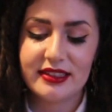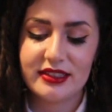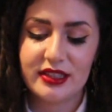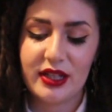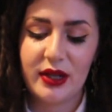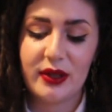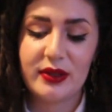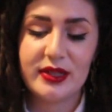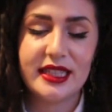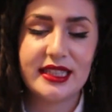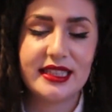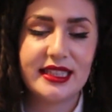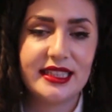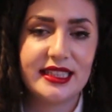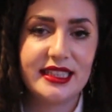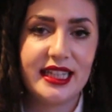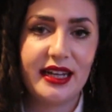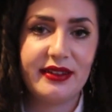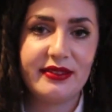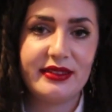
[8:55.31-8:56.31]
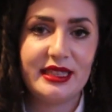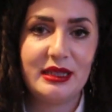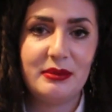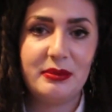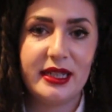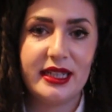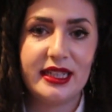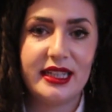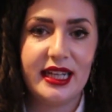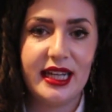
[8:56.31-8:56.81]
So this has definitely
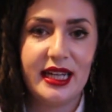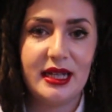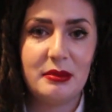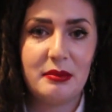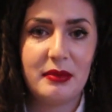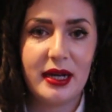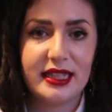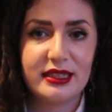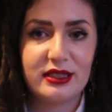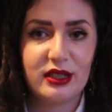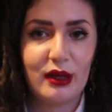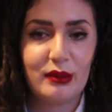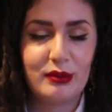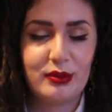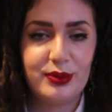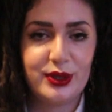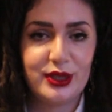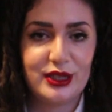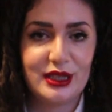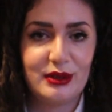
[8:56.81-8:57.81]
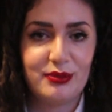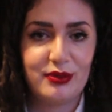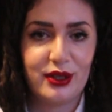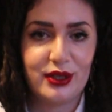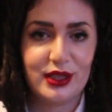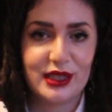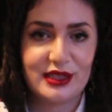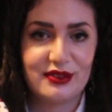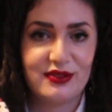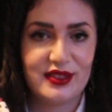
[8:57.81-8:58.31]
been in my top beauty
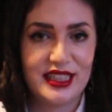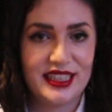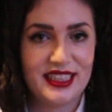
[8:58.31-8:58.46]
products for